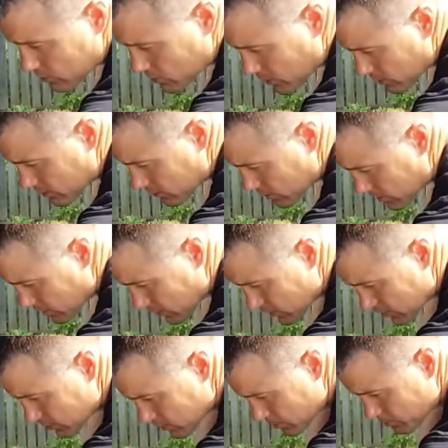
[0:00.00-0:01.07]
just
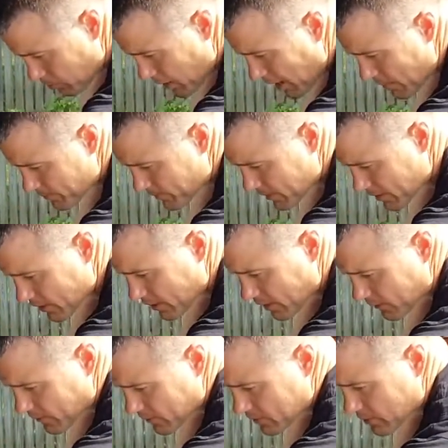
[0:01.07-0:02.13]
pop the
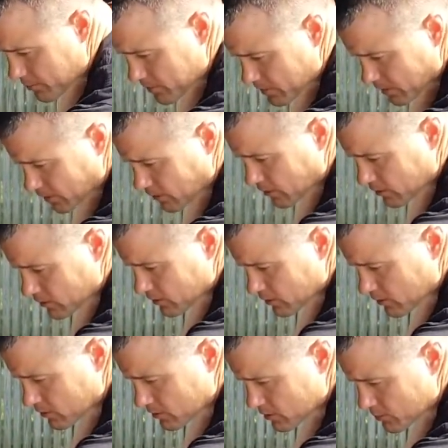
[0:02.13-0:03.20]
dipstick.
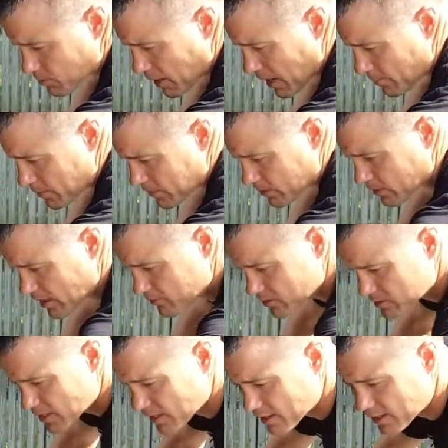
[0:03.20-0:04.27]
Just pop it. You don't have to
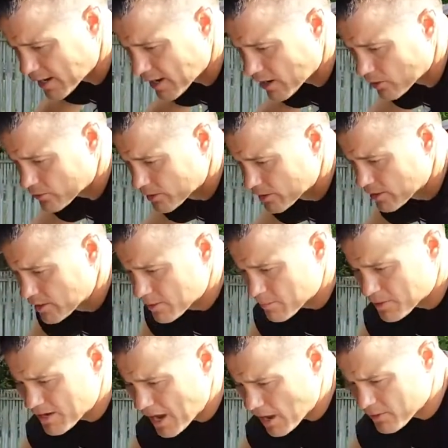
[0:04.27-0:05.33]
take it out.
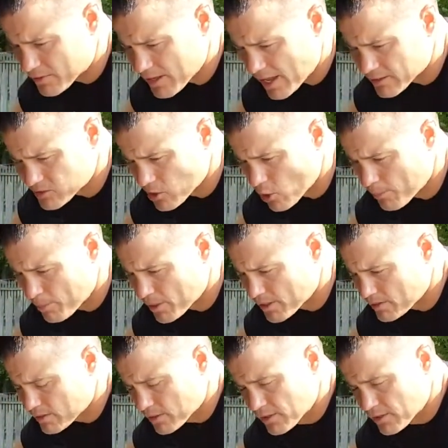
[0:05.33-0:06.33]
But now that that's open,